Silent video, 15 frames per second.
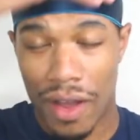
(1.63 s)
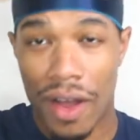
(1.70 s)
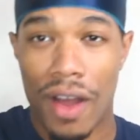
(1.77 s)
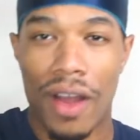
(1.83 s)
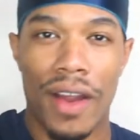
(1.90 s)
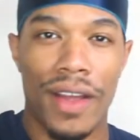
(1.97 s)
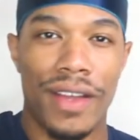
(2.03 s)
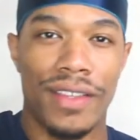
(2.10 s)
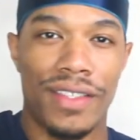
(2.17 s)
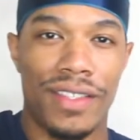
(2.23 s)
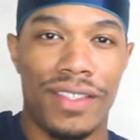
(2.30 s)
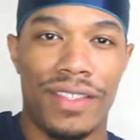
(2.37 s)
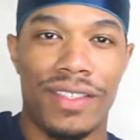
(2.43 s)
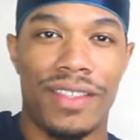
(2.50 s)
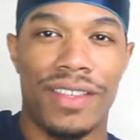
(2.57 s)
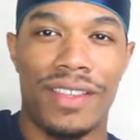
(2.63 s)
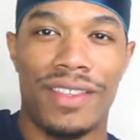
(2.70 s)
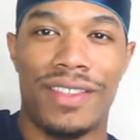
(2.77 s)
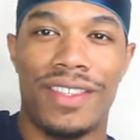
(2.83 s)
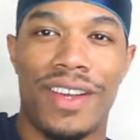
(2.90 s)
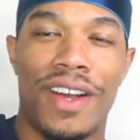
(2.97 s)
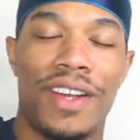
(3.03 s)
Alright,
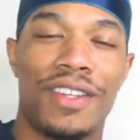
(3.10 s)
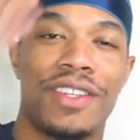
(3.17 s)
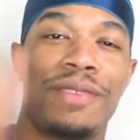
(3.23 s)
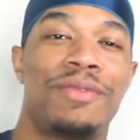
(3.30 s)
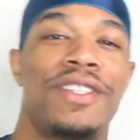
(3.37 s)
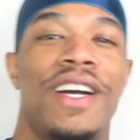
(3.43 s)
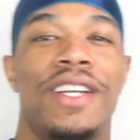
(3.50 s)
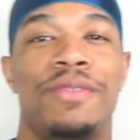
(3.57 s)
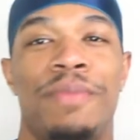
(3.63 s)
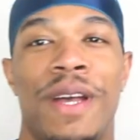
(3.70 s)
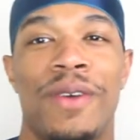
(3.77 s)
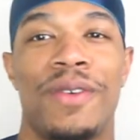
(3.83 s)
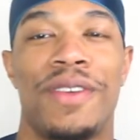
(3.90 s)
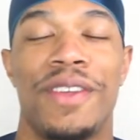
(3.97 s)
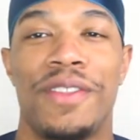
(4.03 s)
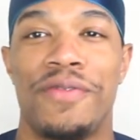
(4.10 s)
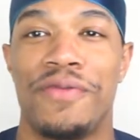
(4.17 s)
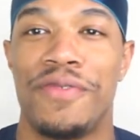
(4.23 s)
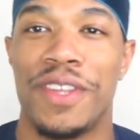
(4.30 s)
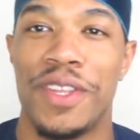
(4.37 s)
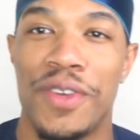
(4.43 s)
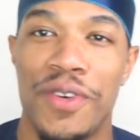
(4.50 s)
Josh. I'm Josh back with another
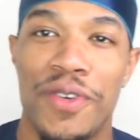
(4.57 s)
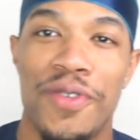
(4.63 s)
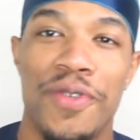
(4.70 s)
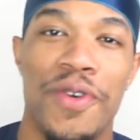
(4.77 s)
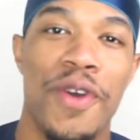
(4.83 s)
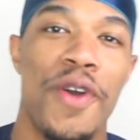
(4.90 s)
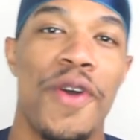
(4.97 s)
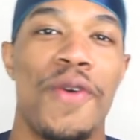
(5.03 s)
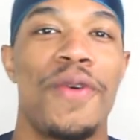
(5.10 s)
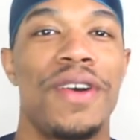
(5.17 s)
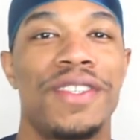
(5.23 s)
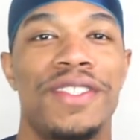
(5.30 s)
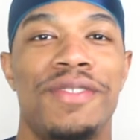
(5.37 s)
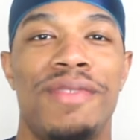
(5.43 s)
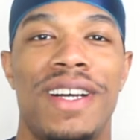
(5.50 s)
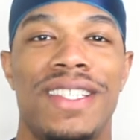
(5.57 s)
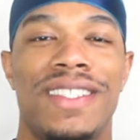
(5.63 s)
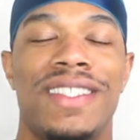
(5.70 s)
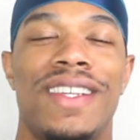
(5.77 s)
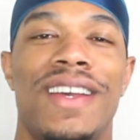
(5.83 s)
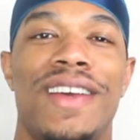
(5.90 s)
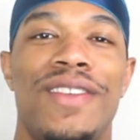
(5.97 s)
video. Welcome to my
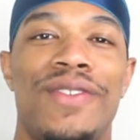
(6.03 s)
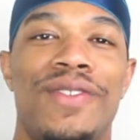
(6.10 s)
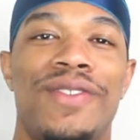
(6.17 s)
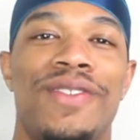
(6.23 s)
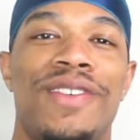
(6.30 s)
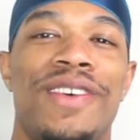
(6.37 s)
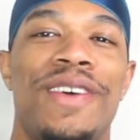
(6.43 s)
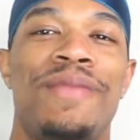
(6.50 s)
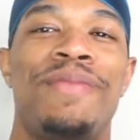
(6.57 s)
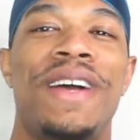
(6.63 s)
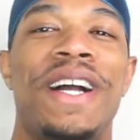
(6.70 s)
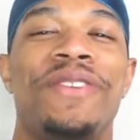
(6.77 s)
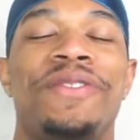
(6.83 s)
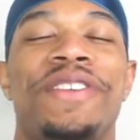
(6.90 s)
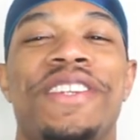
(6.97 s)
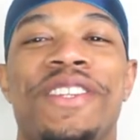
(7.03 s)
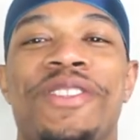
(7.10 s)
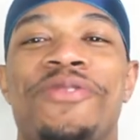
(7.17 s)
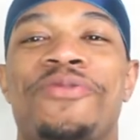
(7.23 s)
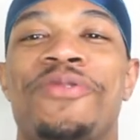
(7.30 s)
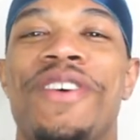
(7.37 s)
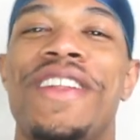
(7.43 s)
channel. I'm back with
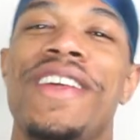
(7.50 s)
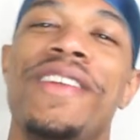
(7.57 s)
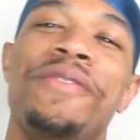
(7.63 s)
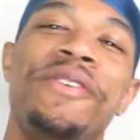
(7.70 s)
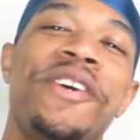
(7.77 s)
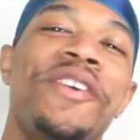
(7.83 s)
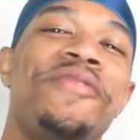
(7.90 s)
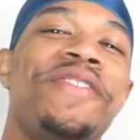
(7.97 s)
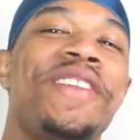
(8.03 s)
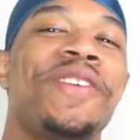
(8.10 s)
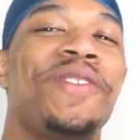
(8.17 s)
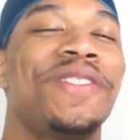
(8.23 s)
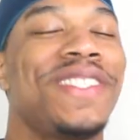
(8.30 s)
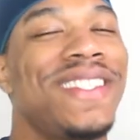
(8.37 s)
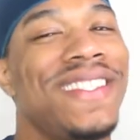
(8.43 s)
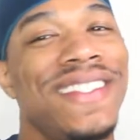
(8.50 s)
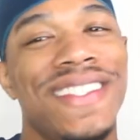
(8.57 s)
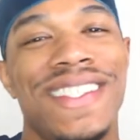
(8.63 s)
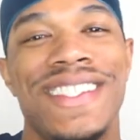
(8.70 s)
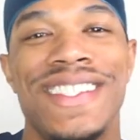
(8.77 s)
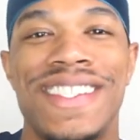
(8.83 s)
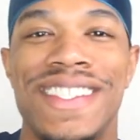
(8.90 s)
another 180 Wave video. So let's
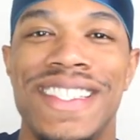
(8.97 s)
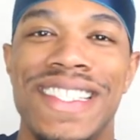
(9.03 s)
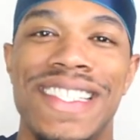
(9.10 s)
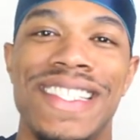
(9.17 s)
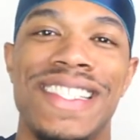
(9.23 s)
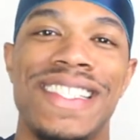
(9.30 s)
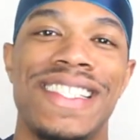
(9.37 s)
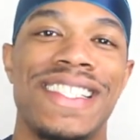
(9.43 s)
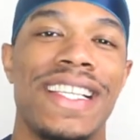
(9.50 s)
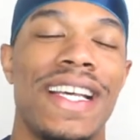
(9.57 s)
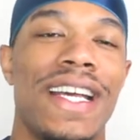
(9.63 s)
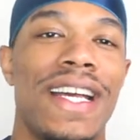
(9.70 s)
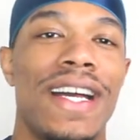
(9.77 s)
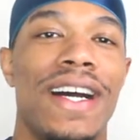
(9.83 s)
get into this.